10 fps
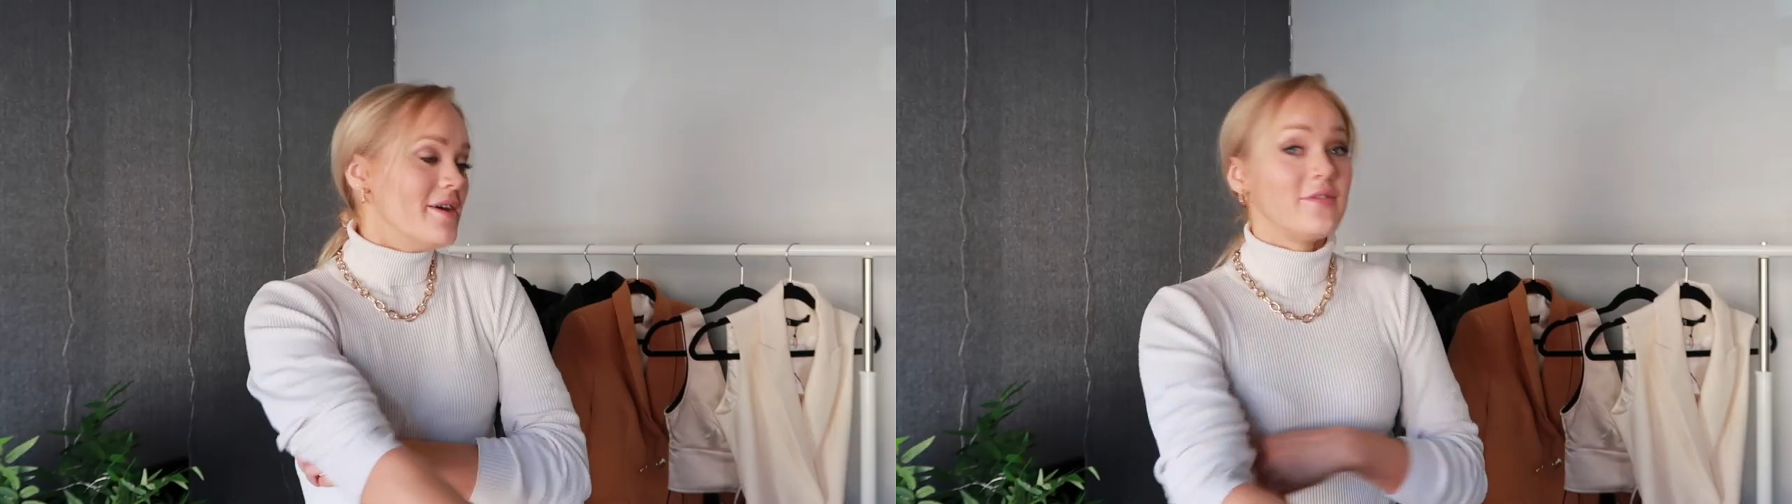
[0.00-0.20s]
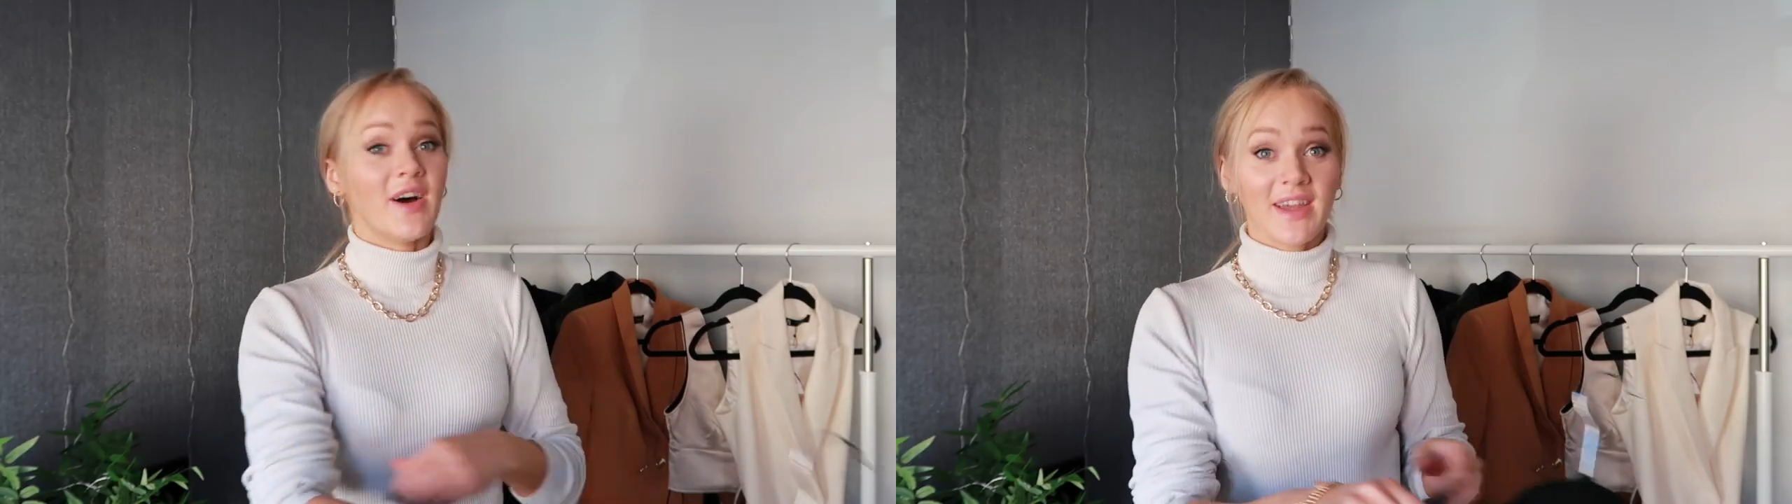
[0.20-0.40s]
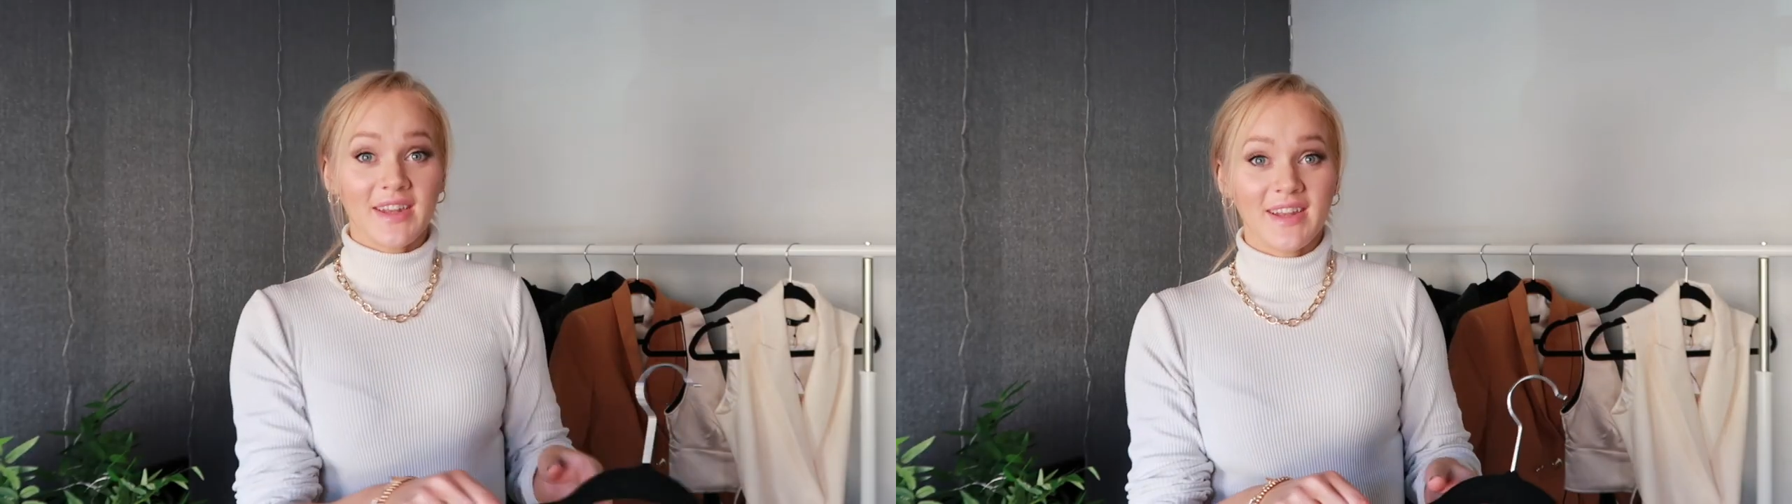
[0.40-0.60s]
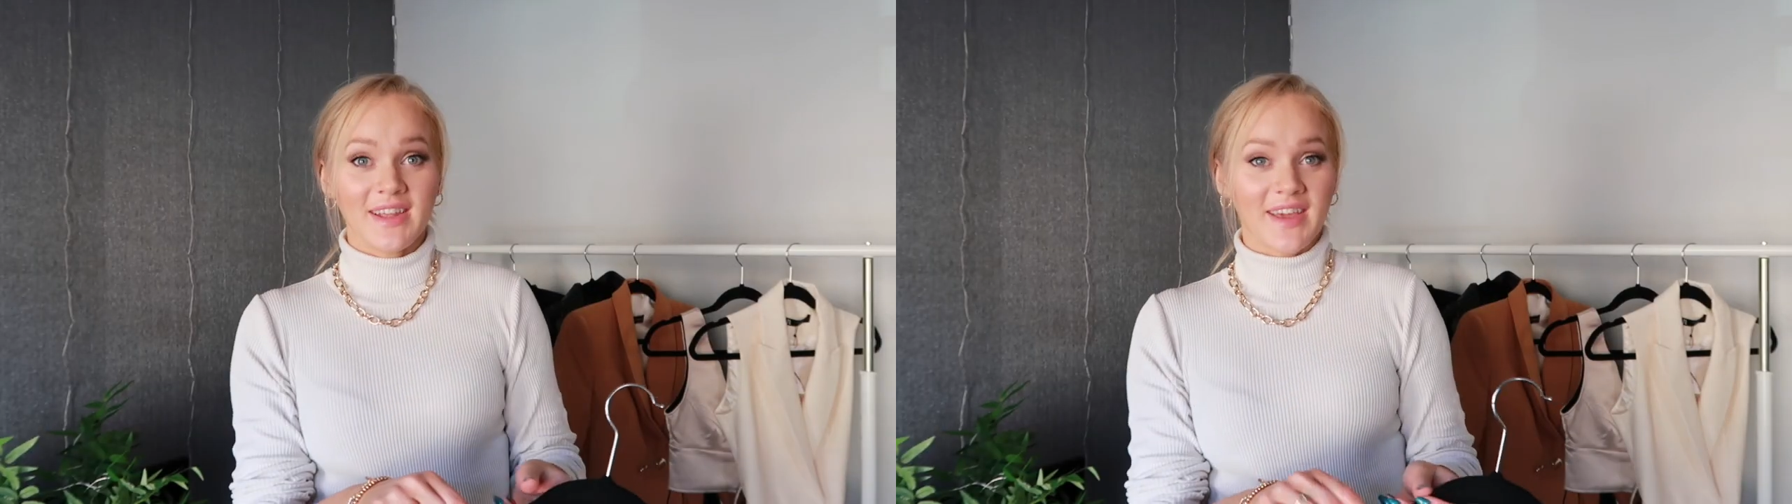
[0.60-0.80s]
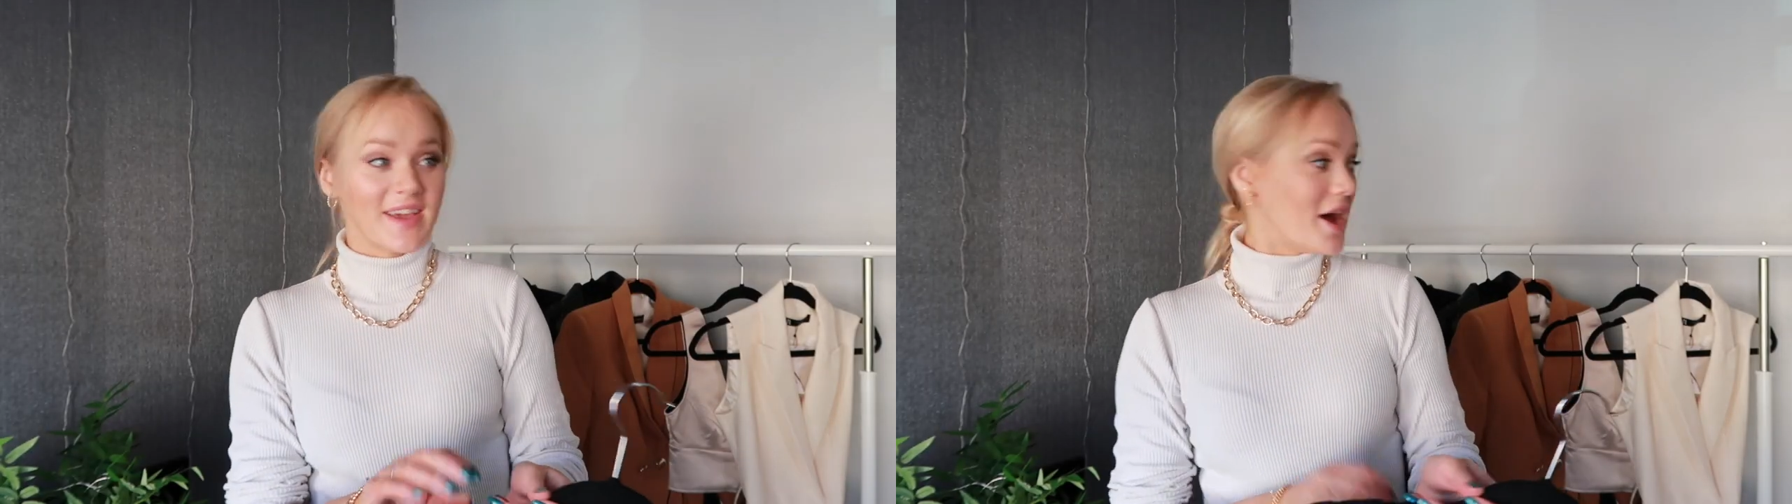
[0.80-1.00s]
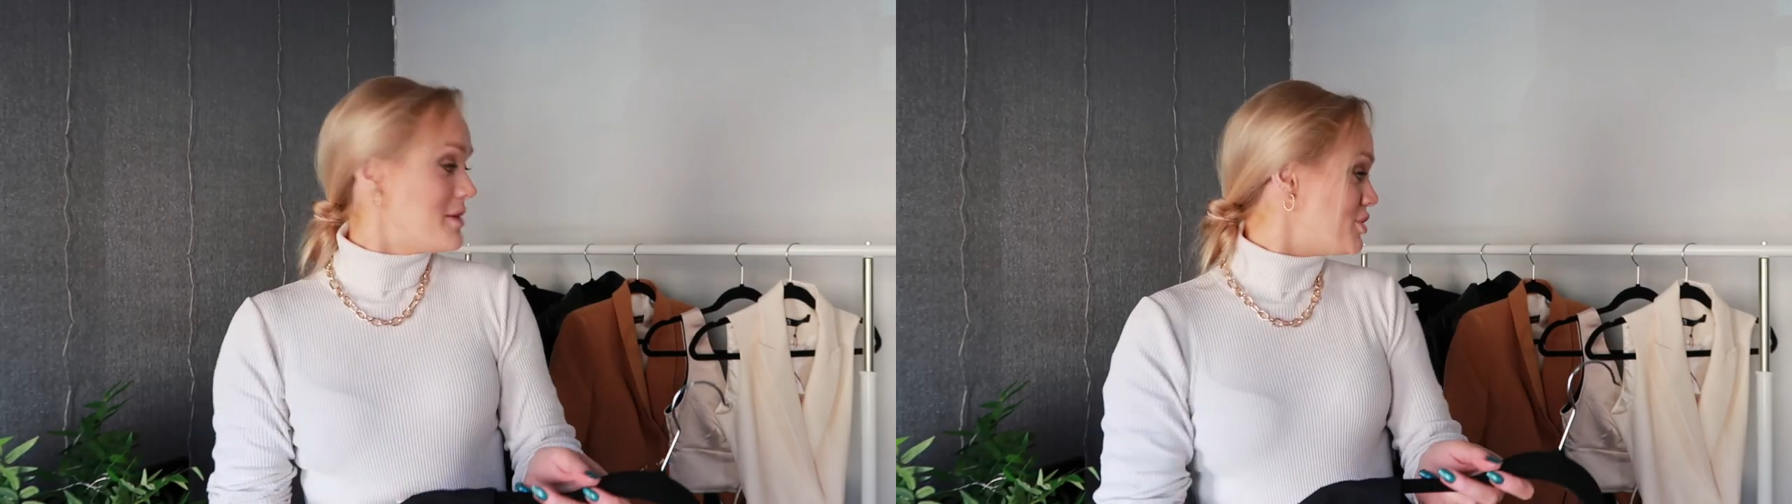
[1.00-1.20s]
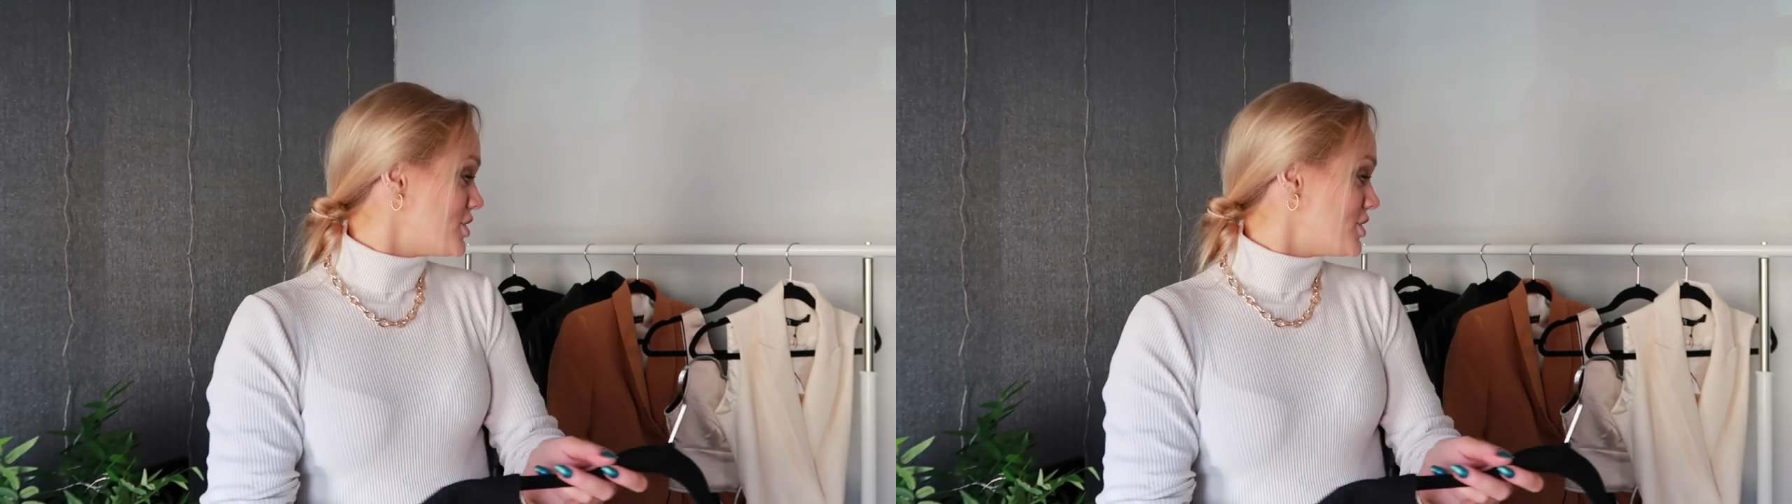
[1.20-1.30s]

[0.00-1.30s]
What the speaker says: Finally, I